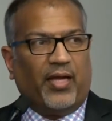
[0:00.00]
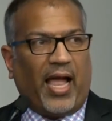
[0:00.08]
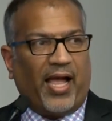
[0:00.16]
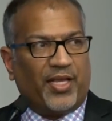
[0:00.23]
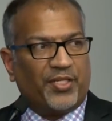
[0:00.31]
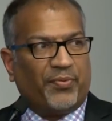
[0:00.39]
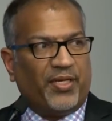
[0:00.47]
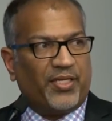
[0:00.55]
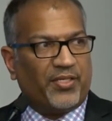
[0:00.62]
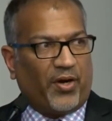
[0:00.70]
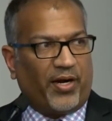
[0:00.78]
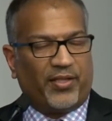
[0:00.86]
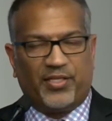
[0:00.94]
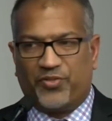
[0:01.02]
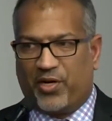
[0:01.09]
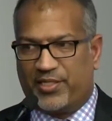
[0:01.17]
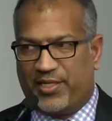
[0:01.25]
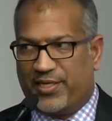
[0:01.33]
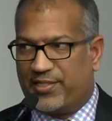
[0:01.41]
As we started the
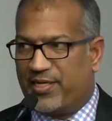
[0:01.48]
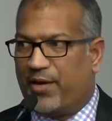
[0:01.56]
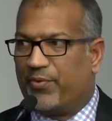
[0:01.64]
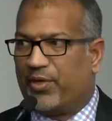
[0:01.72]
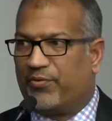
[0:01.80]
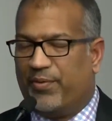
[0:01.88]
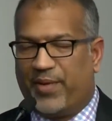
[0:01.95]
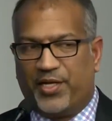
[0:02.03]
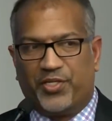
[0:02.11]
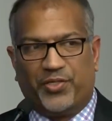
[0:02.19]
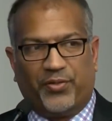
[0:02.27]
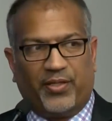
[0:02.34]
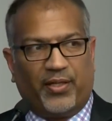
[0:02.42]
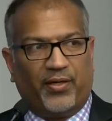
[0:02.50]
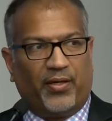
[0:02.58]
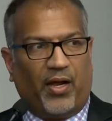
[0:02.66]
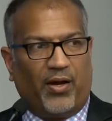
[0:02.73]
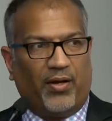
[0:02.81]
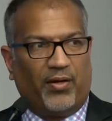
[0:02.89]
Strong Cities Network, we made sure that
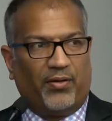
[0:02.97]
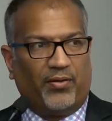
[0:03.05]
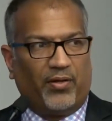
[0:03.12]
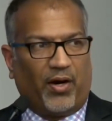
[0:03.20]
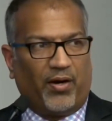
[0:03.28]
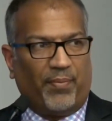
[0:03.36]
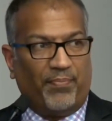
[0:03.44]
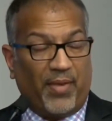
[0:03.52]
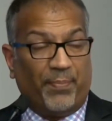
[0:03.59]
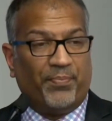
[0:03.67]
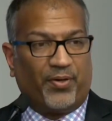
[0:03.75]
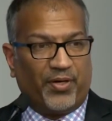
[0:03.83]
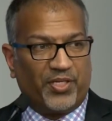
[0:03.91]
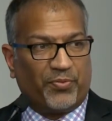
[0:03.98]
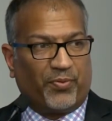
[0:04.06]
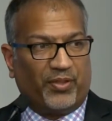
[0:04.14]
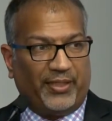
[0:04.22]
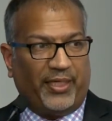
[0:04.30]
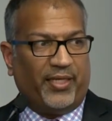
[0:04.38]
our members
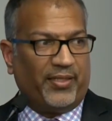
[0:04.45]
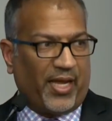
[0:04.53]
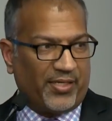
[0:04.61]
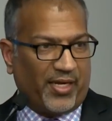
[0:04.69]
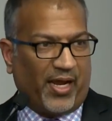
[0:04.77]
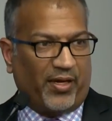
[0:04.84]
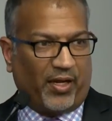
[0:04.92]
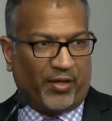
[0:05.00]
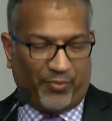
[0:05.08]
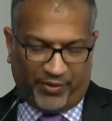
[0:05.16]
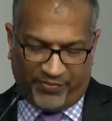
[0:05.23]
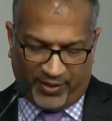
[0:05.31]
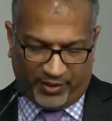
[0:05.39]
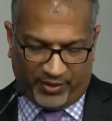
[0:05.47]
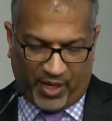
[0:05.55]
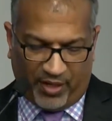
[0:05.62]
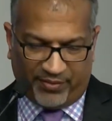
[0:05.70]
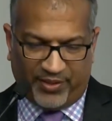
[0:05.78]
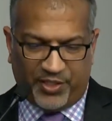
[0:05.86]
were leading that dialogue, and we found a
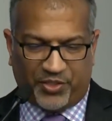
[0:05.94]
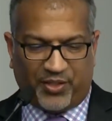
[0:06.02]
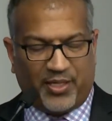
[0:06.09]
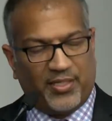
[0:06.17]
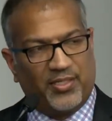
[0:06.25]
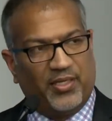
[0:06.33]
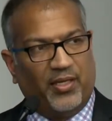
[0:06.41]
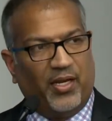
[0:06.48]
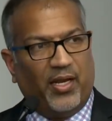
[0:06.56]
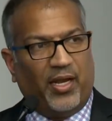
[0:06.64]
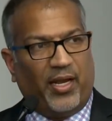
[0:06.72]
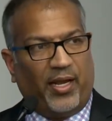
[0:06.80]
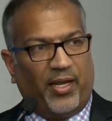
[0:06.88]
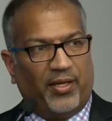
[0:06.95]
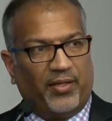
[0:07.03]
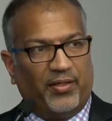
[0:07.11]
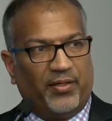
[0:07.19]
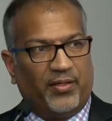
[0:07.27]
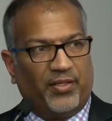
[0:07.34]
lot of interest
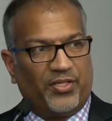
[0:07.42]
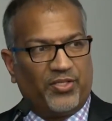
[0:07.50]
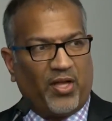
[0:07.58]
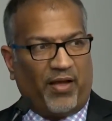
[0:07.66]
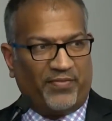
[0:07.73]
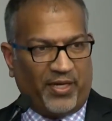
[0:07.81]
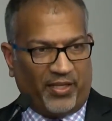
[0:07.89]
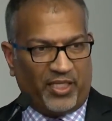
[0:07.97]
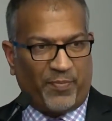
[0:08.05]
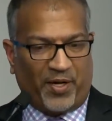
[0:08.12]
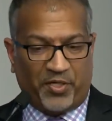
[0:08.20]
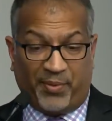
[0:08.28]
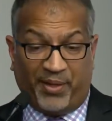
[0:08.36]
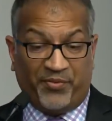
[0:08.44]
in the soft end of the spectrum.